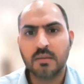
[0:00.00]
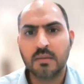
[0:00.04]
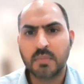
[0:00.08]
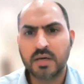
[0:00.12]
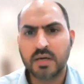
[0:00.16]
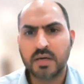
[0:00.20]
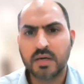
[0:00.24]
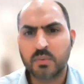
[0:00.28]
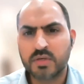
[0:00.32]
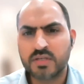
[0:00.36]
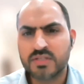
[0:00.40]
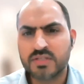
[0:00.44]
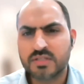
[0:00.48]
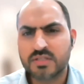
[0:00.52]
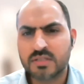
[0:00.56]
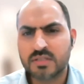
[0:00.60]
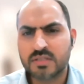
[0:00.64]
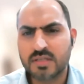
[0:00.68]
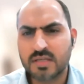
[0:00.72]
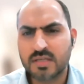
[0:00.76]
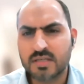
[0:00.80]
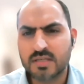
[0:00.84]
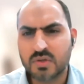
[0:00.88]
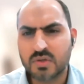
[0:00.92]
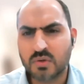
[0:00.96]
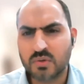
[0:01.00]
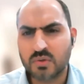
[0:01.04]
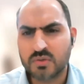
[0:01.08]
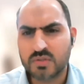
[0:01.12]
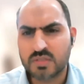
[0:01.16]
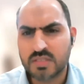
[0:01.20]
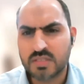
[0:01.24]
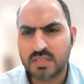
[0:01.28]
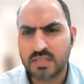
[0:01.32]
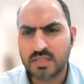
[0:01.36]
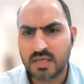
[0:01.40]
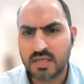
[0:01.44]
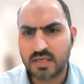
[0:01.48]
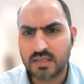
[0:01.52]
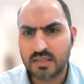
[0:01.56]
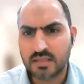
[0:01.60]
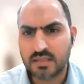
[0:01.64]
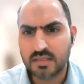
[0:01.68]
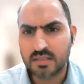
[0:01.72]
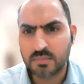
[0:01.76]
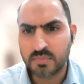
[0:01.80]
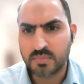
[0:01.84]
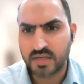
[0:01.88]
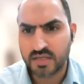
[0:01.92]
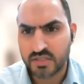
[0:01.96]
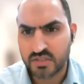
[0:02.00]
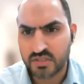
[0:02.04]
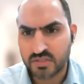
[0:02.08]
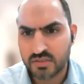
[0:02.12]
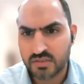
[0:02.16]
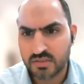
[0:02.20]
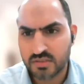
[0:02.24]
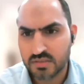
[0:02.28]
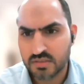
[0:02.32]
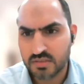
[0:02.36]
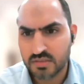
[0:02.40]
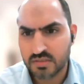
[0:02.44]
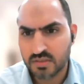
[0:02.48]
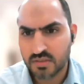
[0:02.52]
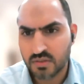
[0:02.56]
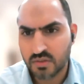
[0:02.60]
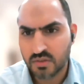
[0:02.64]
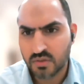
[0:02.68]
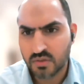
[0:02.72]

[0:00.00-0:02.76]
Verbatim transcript: my question is on C K D patients